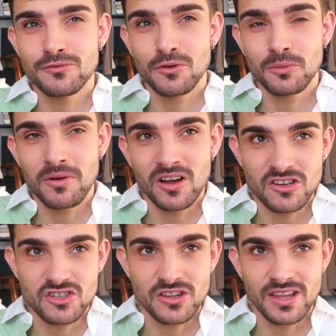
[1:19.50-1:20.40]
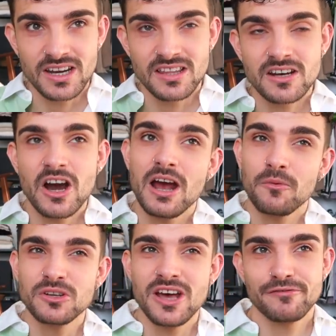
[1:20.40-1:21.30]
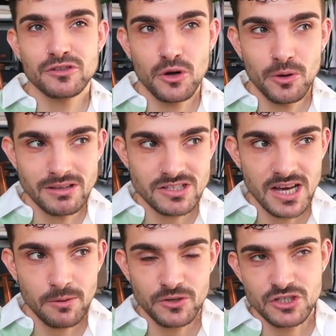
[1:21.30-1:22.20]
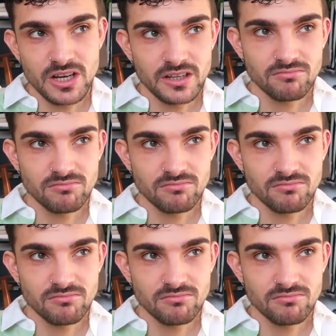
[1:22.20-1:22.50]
full body shot, then either I would have to go outside, which I